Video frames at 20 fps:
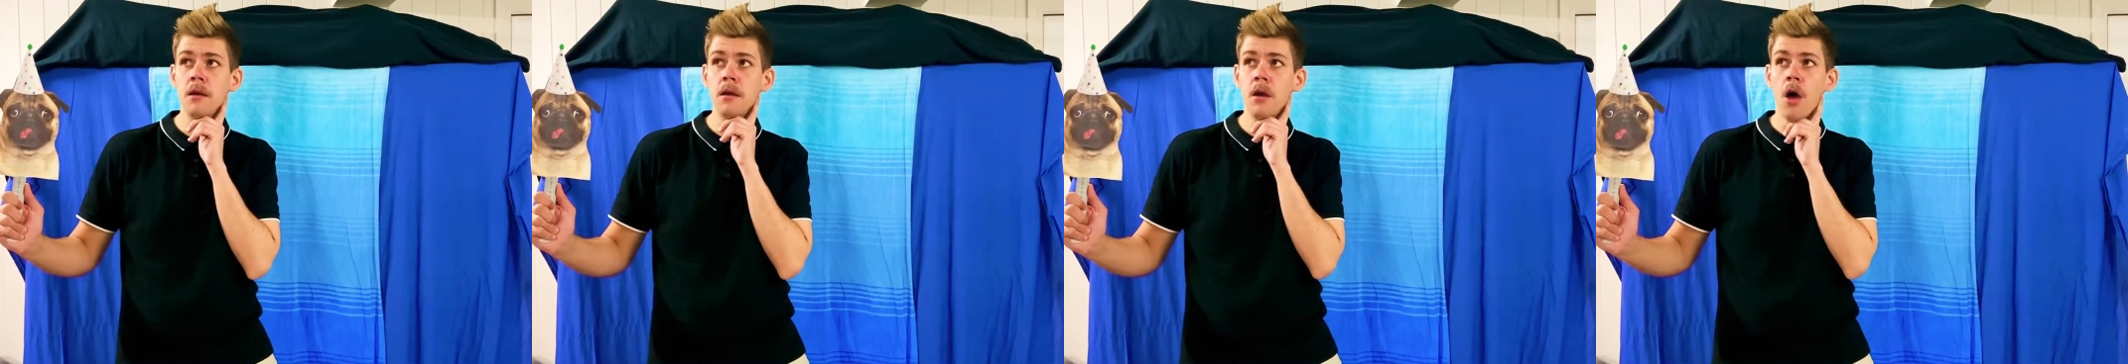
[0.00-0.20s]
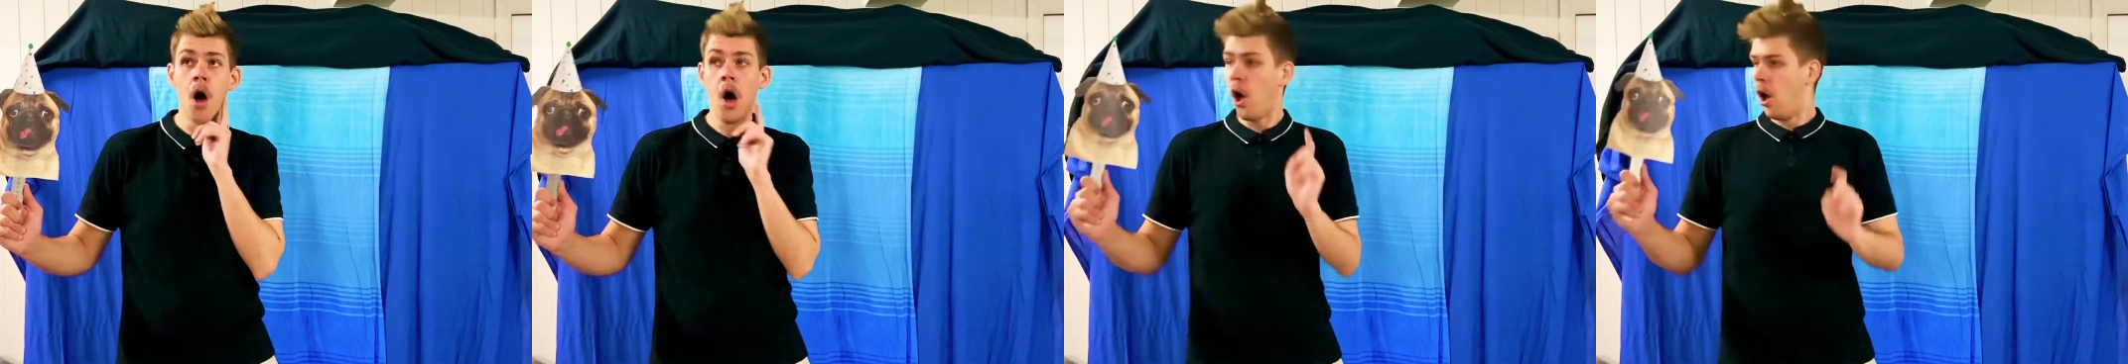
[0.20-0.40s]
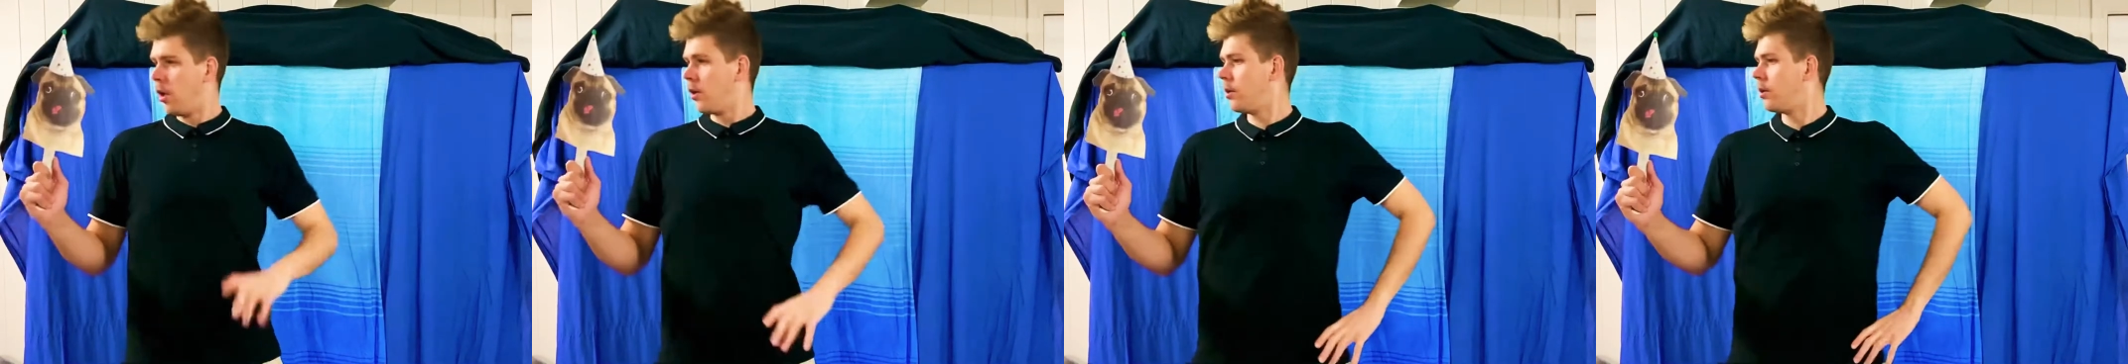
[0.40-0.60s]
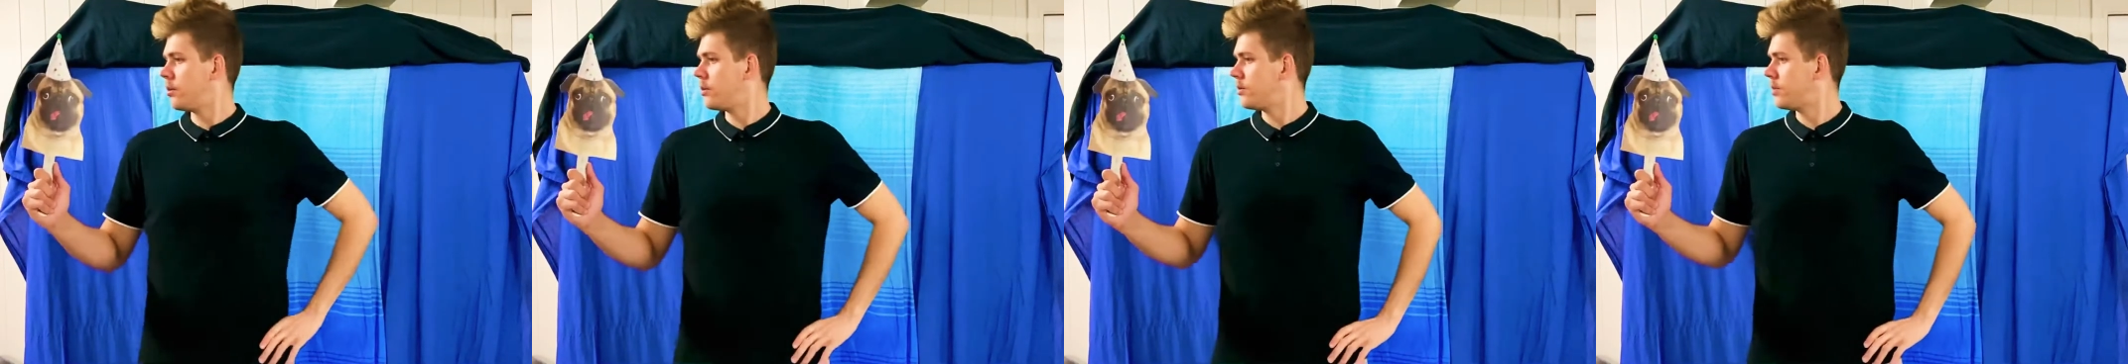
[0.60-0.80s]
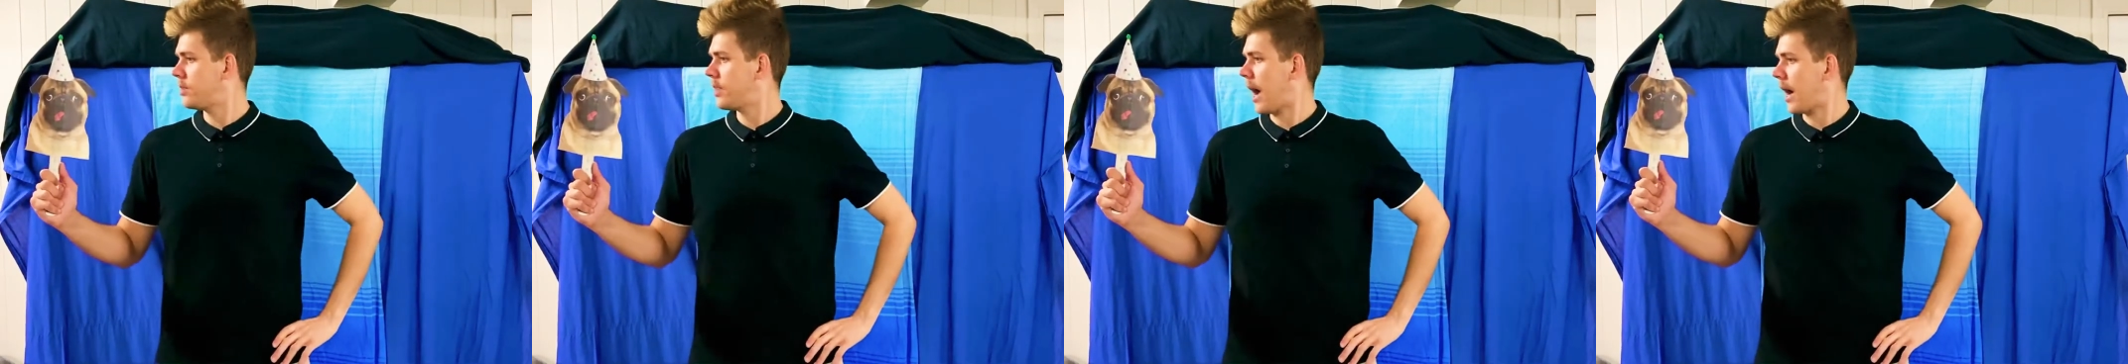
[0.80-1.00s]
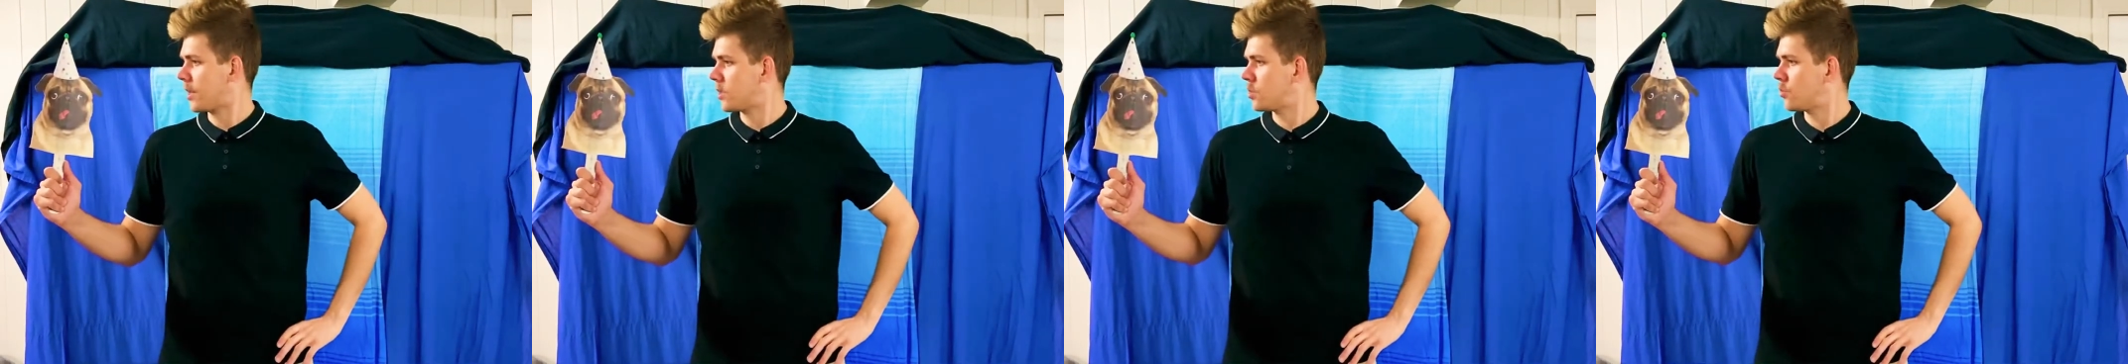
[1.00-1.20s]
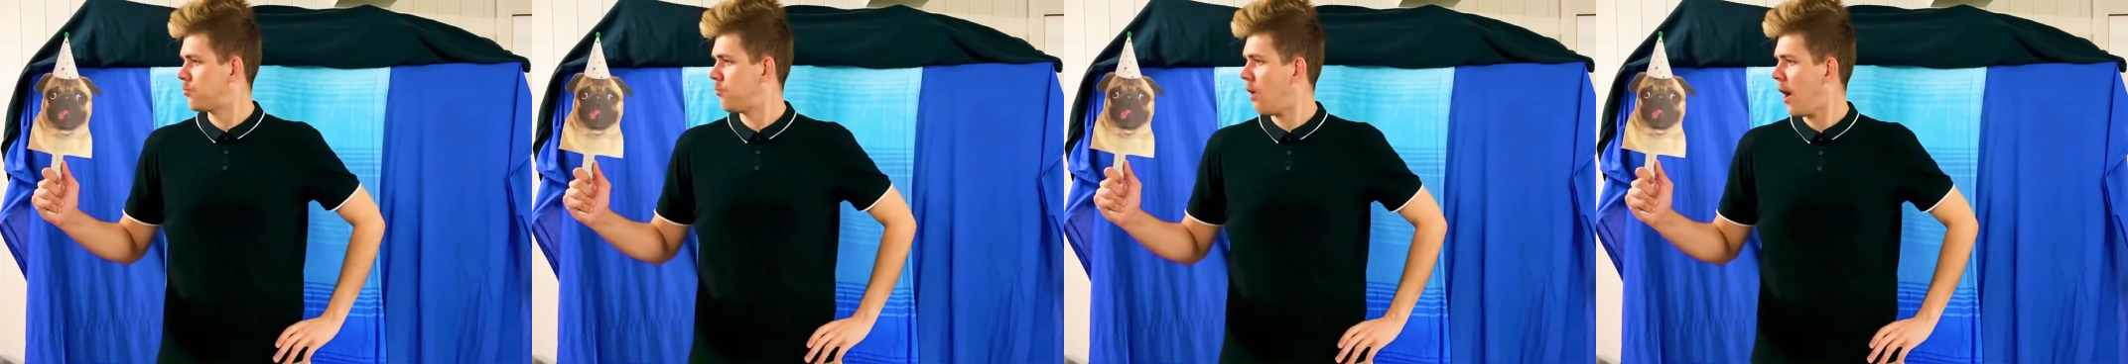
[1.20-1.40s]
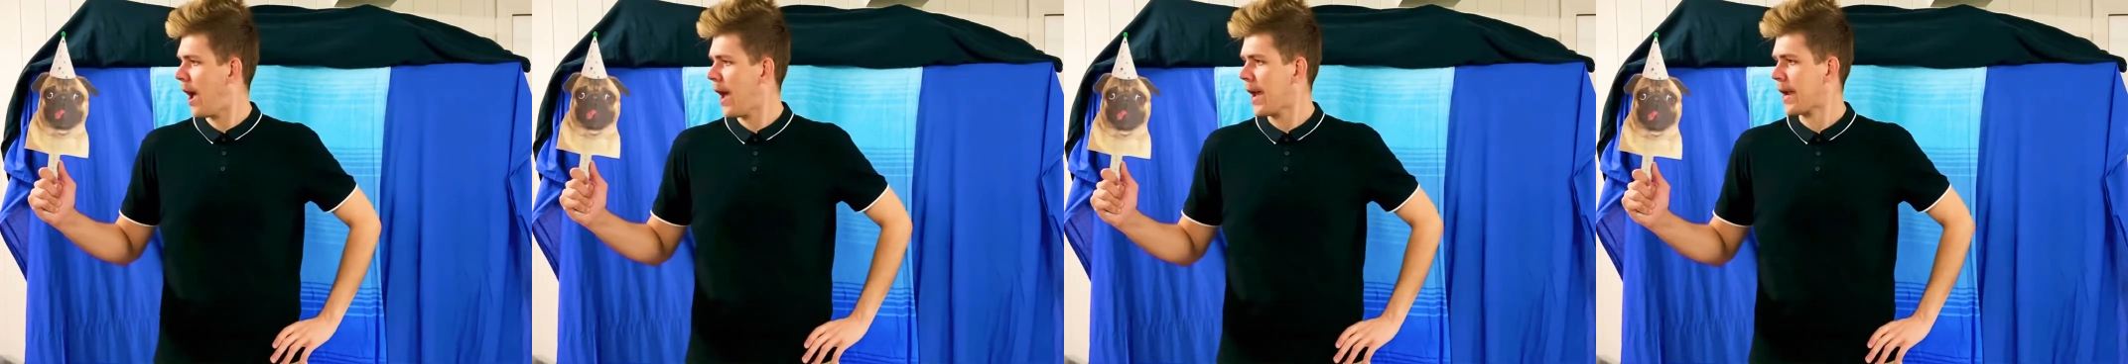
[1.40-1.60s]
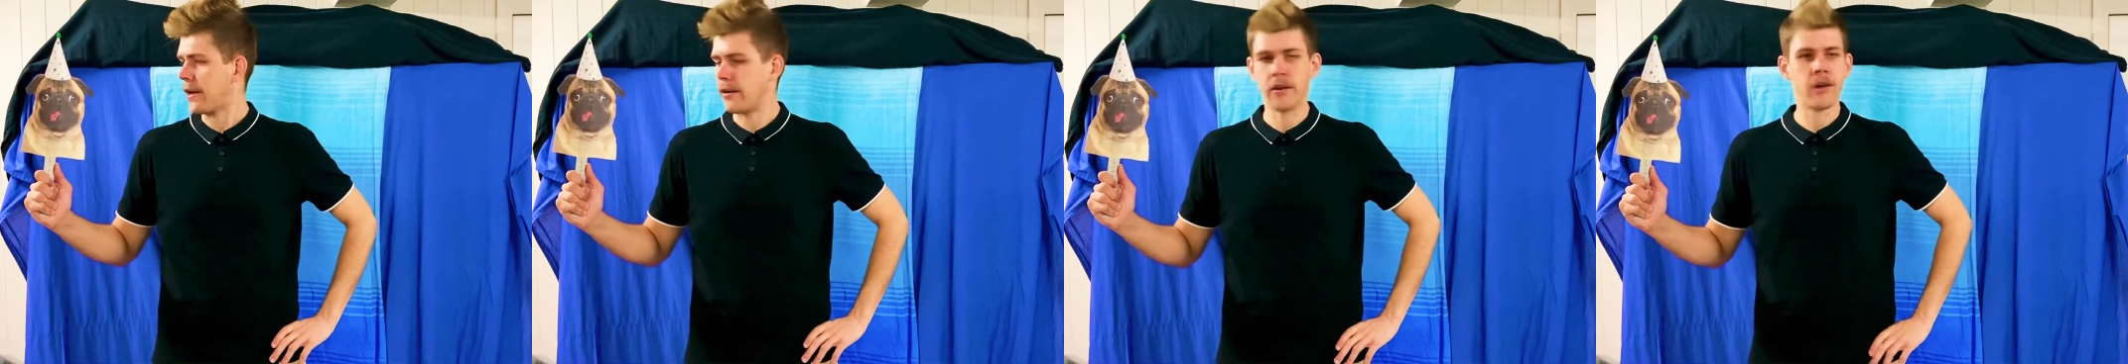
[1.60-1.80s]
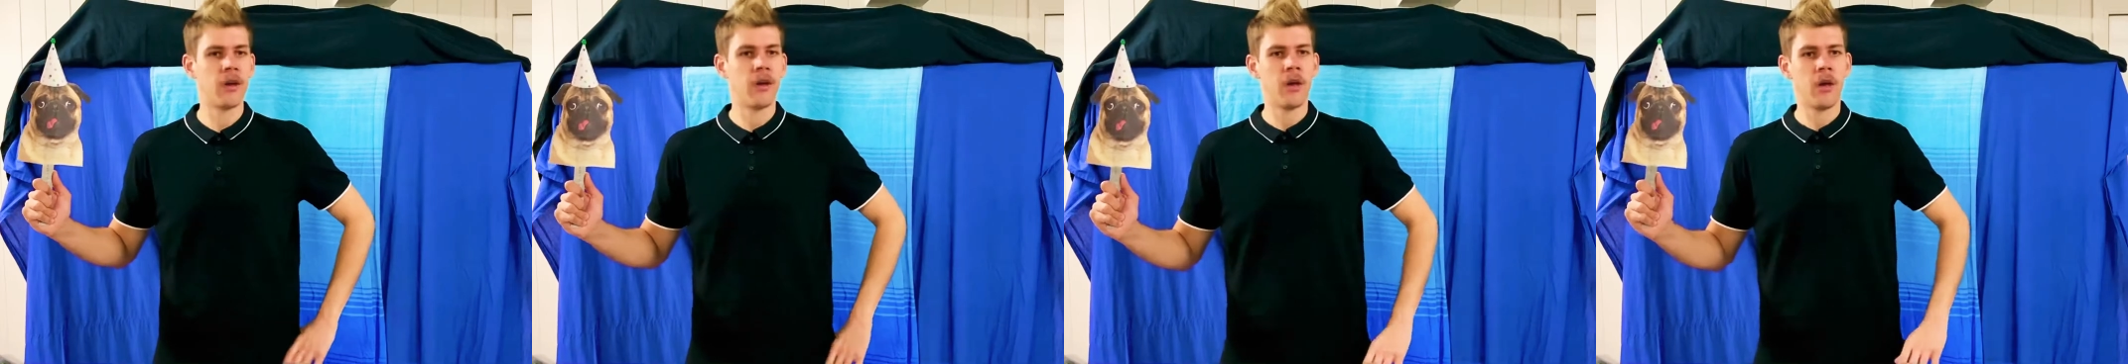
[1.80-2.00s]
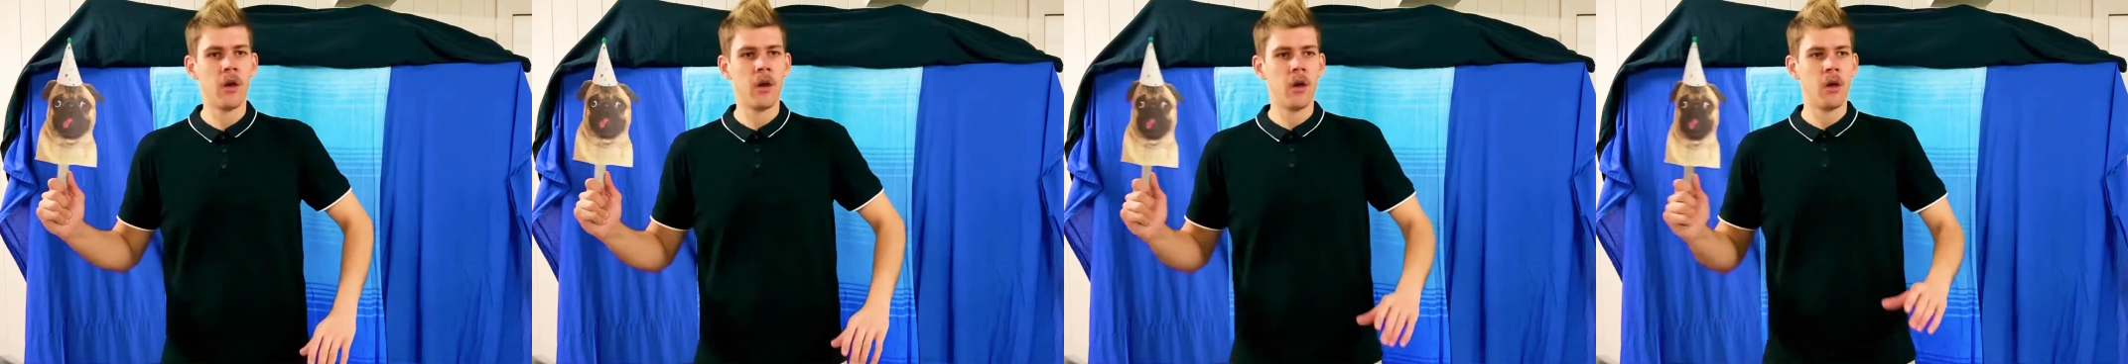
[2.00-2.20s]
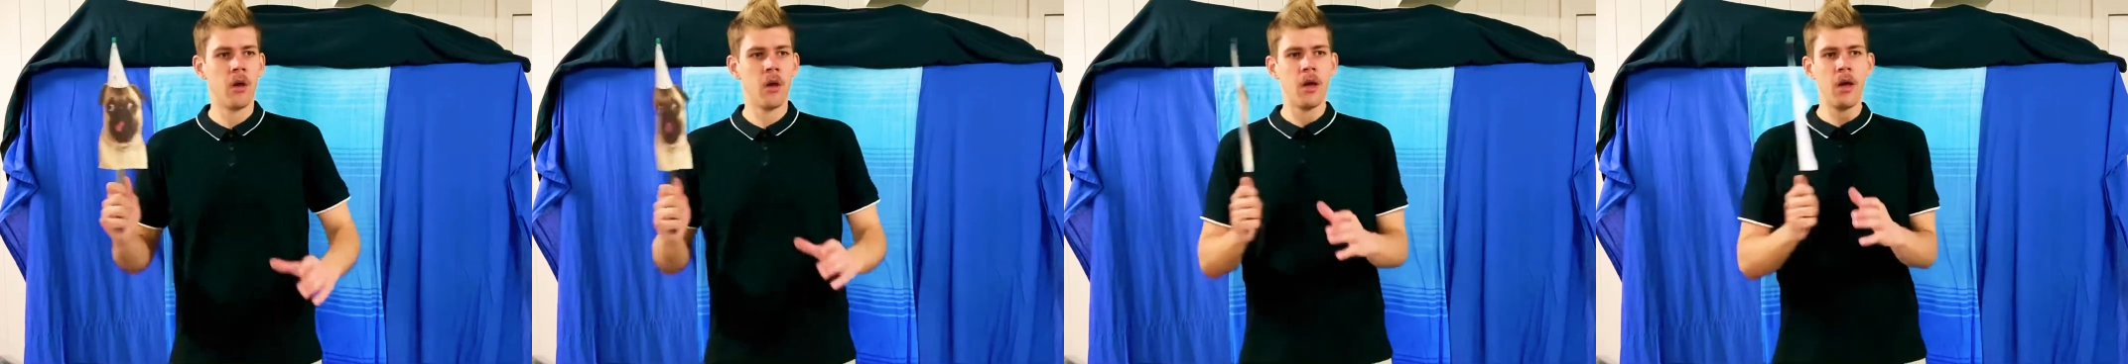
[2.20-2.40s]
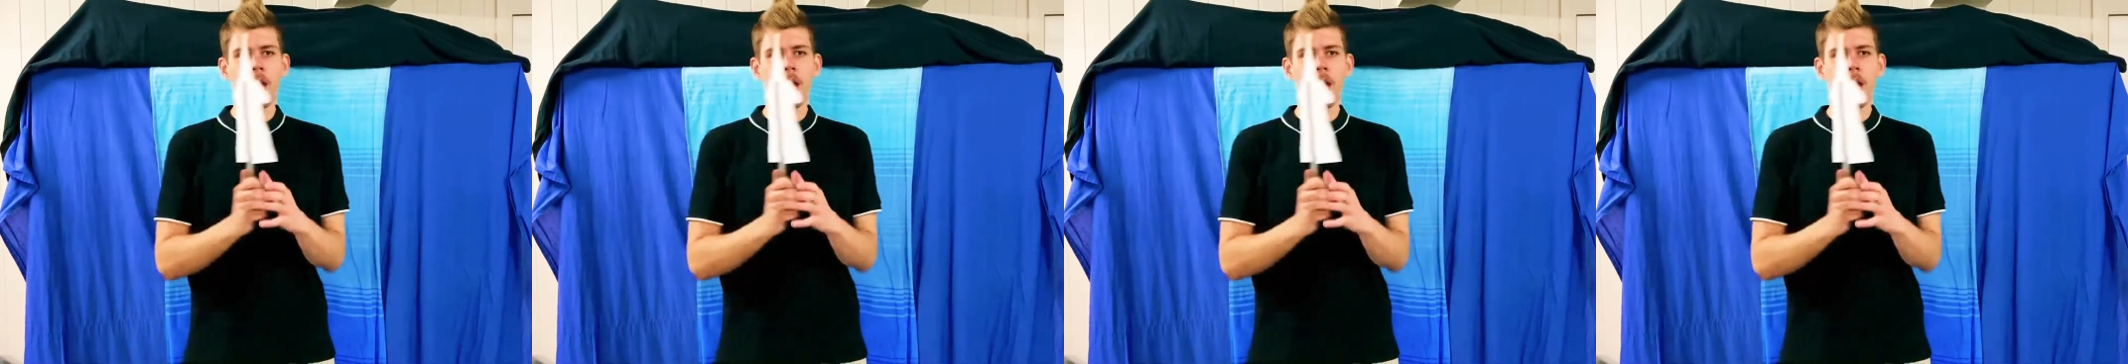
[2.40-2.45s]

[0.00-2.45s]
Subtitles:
Oh, that's right. A